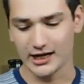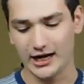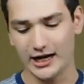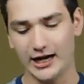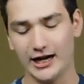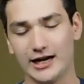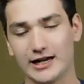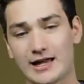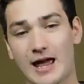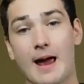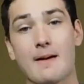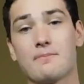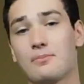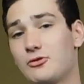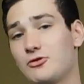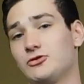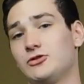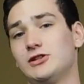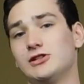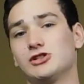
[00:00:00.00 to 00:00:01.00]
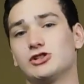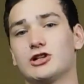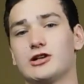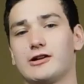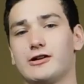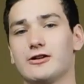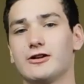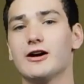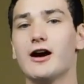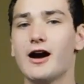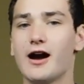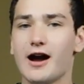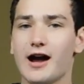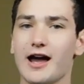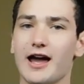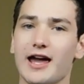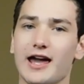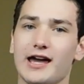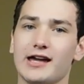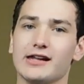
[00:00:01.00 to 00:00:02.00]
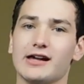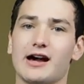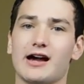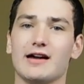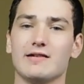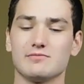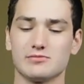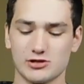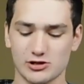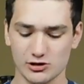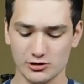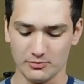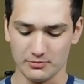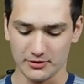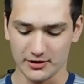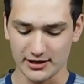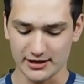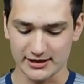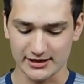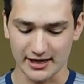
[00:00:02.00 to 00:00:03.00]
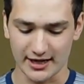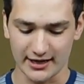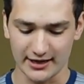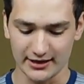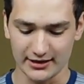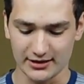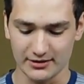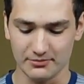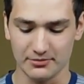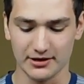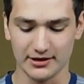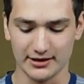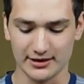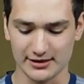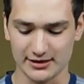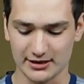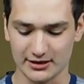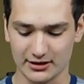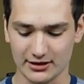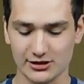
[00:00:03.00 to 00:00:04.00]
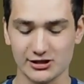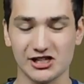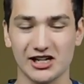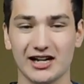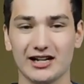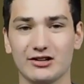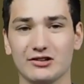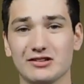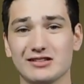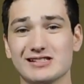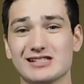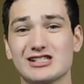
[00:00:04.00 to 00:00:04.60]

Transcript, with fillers: and I pulled the trigger and I am super excited to bring this to the channel.